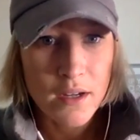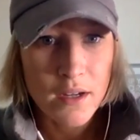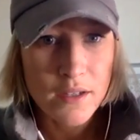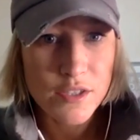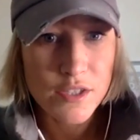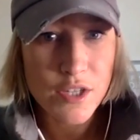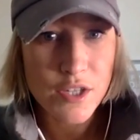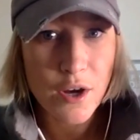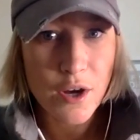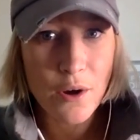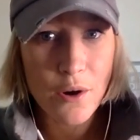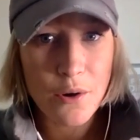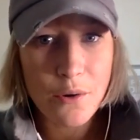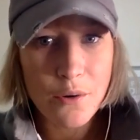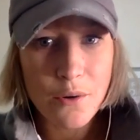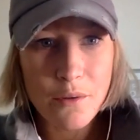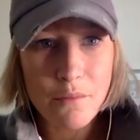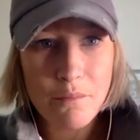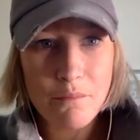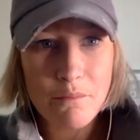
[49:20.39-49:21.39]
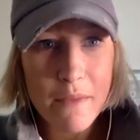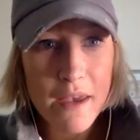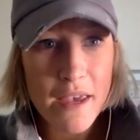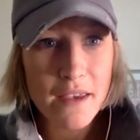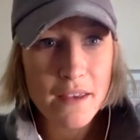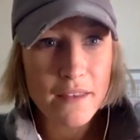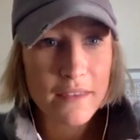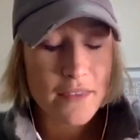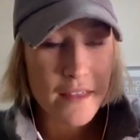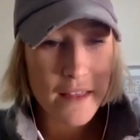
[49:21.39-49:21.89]
So
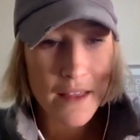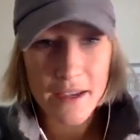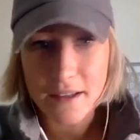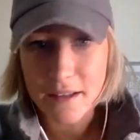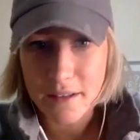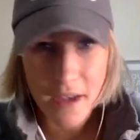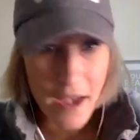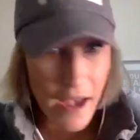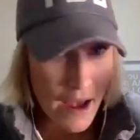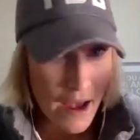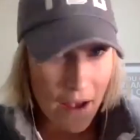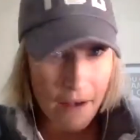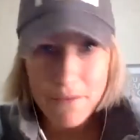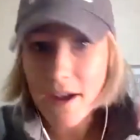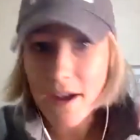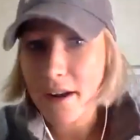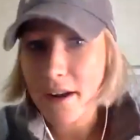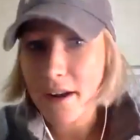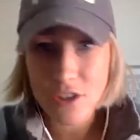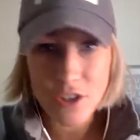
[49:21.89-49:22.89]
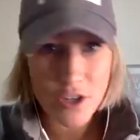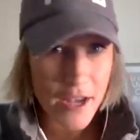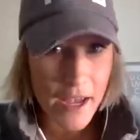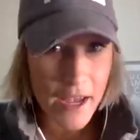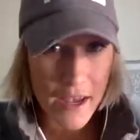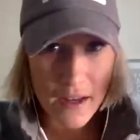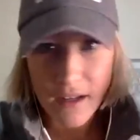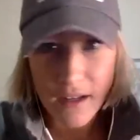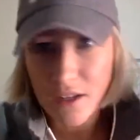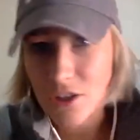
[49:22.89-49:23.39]
have that in your
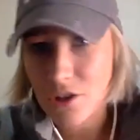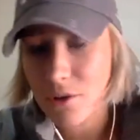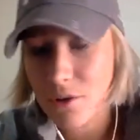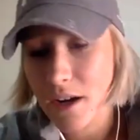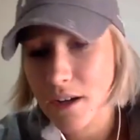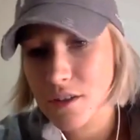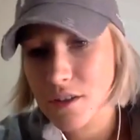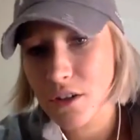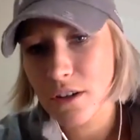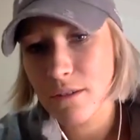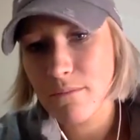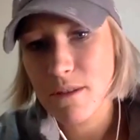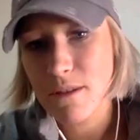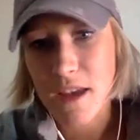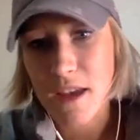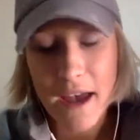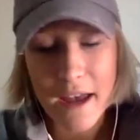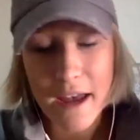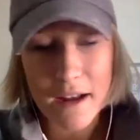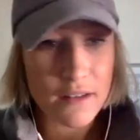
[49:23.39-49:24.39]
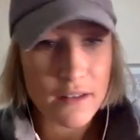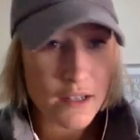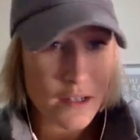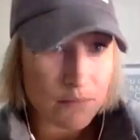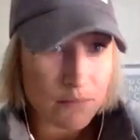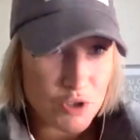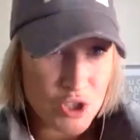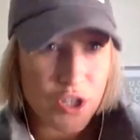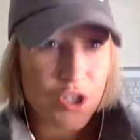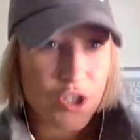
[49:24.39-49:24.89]
head and you guys are going to be handling
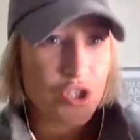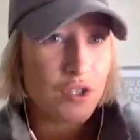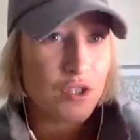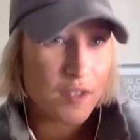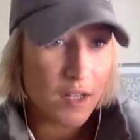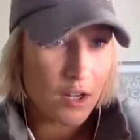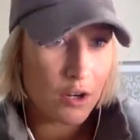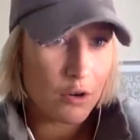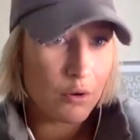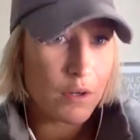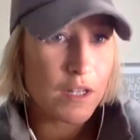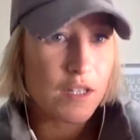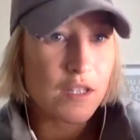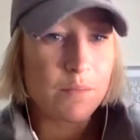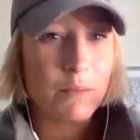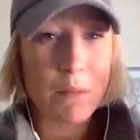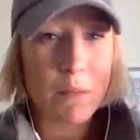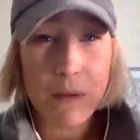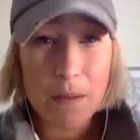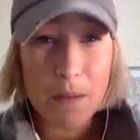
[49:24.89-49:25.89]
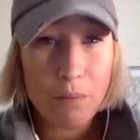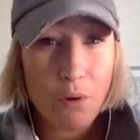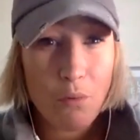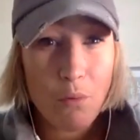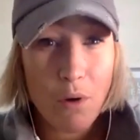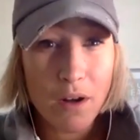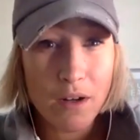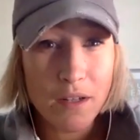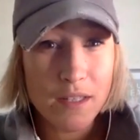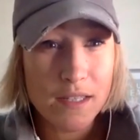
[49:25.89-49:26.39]
objections like queens, but people
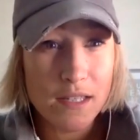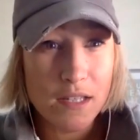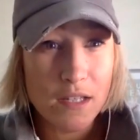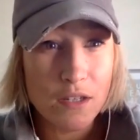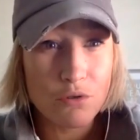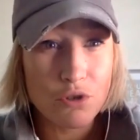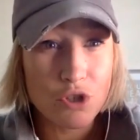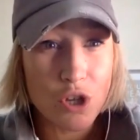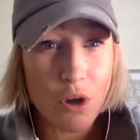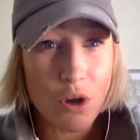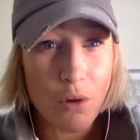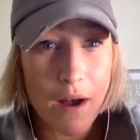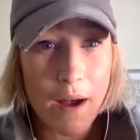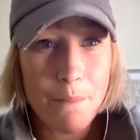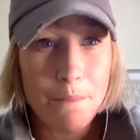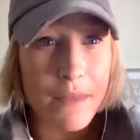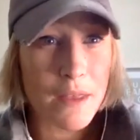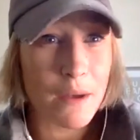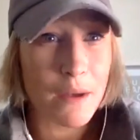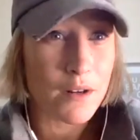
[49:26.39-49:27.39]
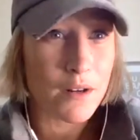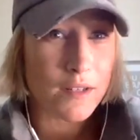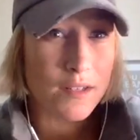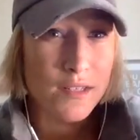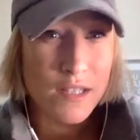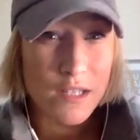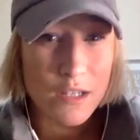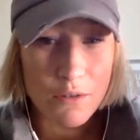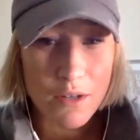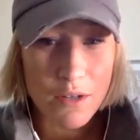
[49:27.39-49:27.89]
want to see you show up. They want to
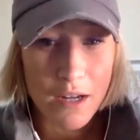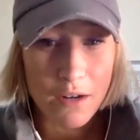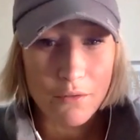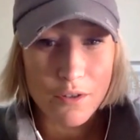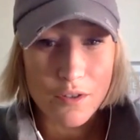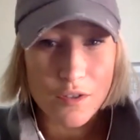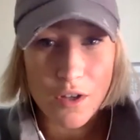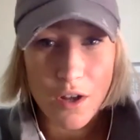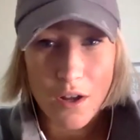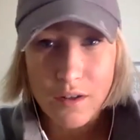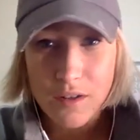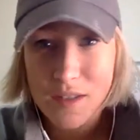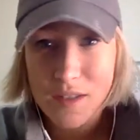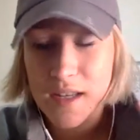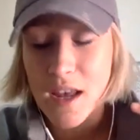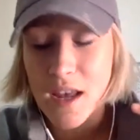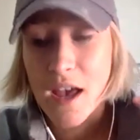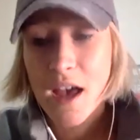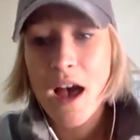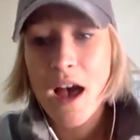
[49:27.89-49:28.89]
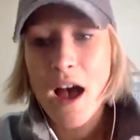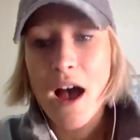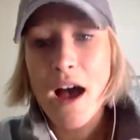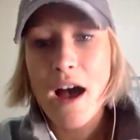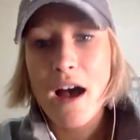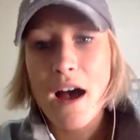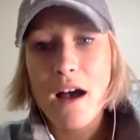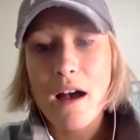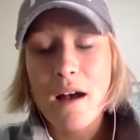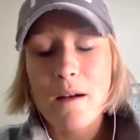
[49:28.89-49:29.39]
see you get results.
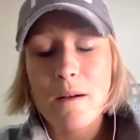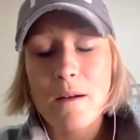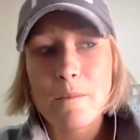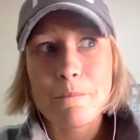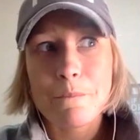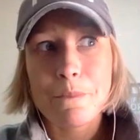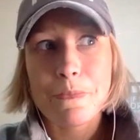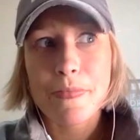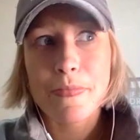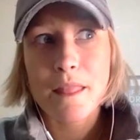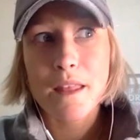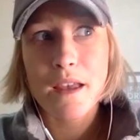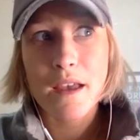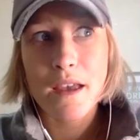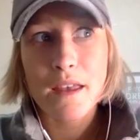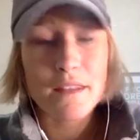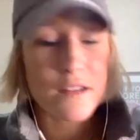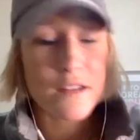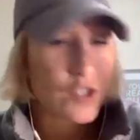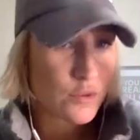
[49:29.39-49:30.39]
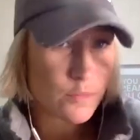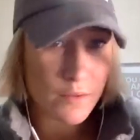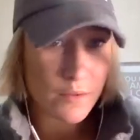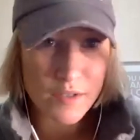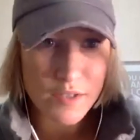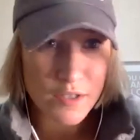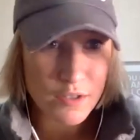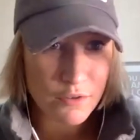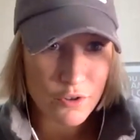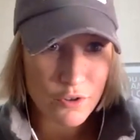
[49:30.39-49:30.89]
And and they just want
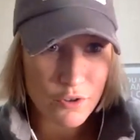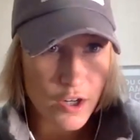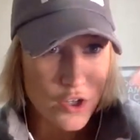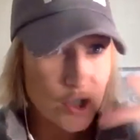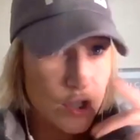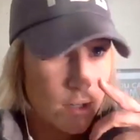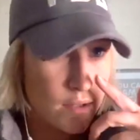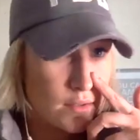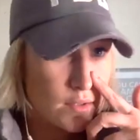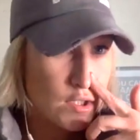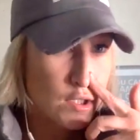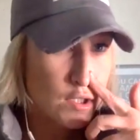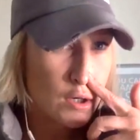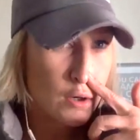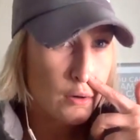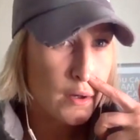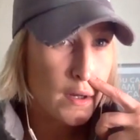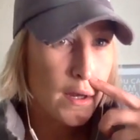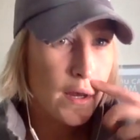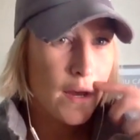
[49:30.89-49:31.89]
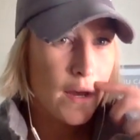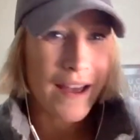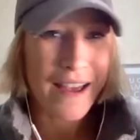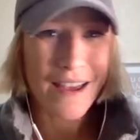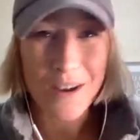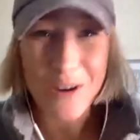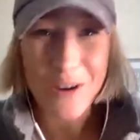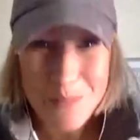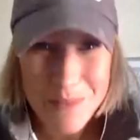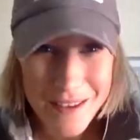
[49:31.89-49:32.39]
to see you crush it. So I
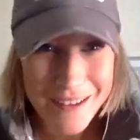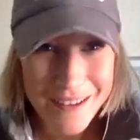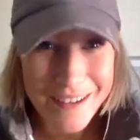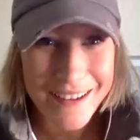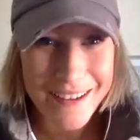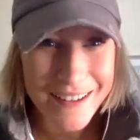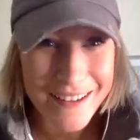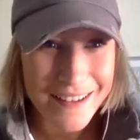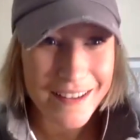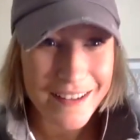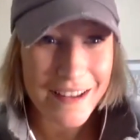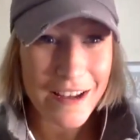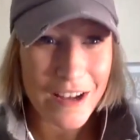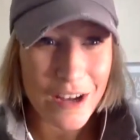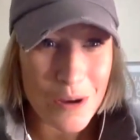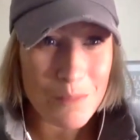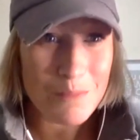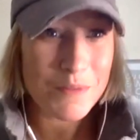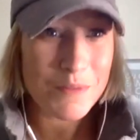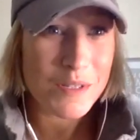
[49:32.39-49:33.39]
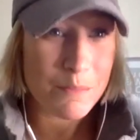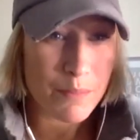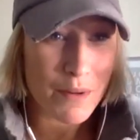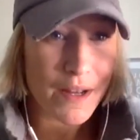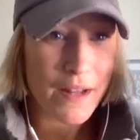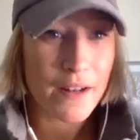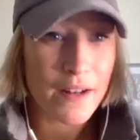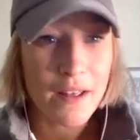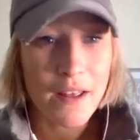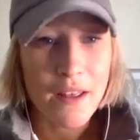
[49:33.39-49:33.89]
hope that kind of helps.
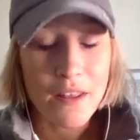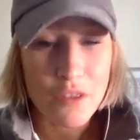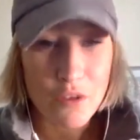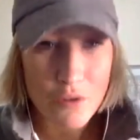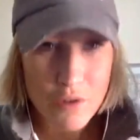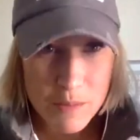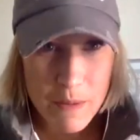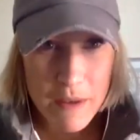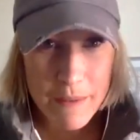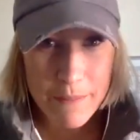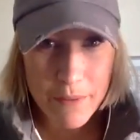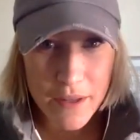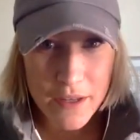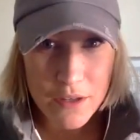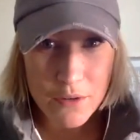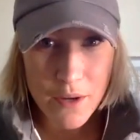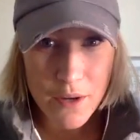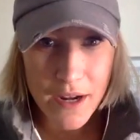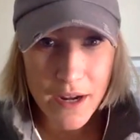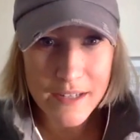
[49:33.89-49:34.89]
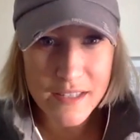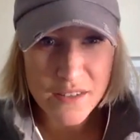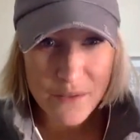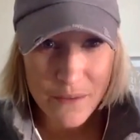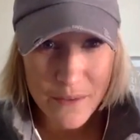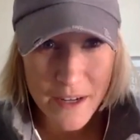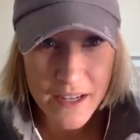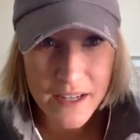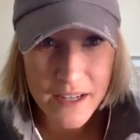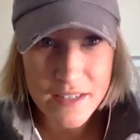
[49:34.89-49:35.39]
But those people that you guys
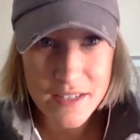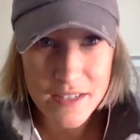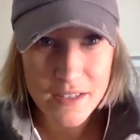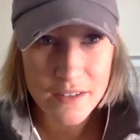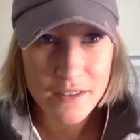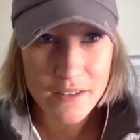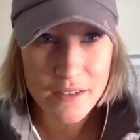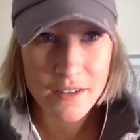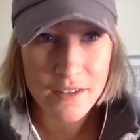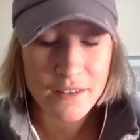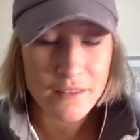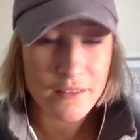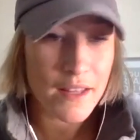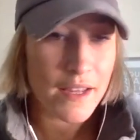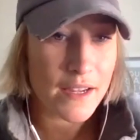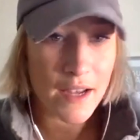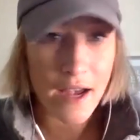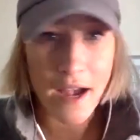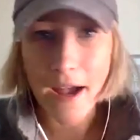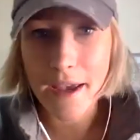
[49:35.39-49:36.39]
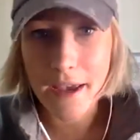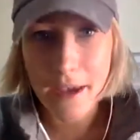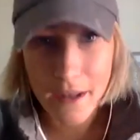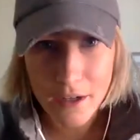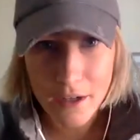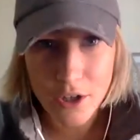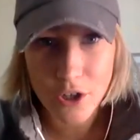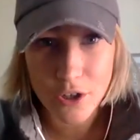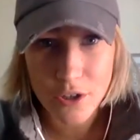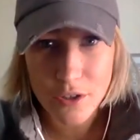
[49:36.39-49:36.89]
invite, like I had
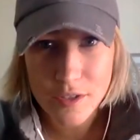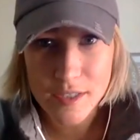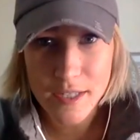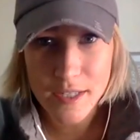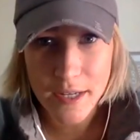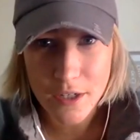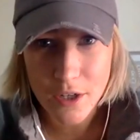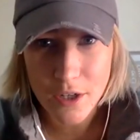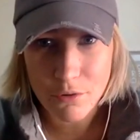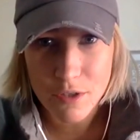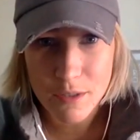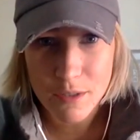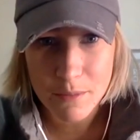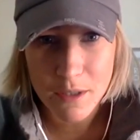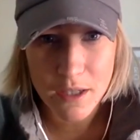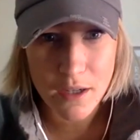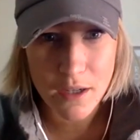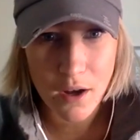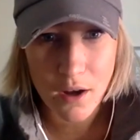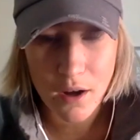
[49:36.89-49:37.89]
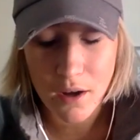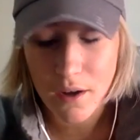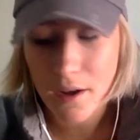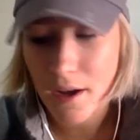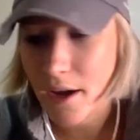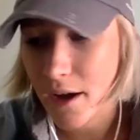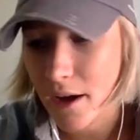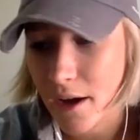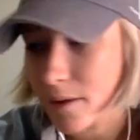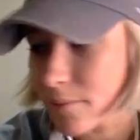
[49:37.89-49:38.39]
a girl say no to me.
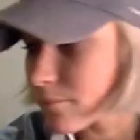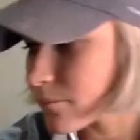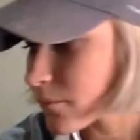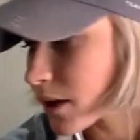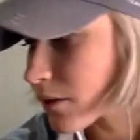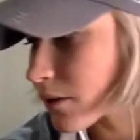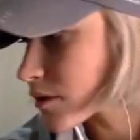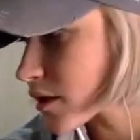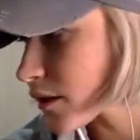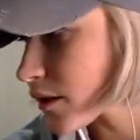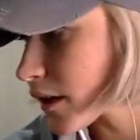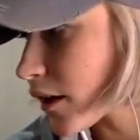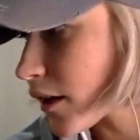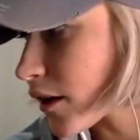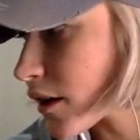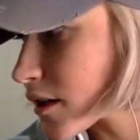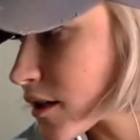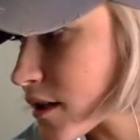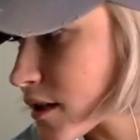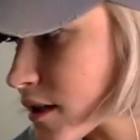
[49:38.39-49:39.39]
It was hilarious.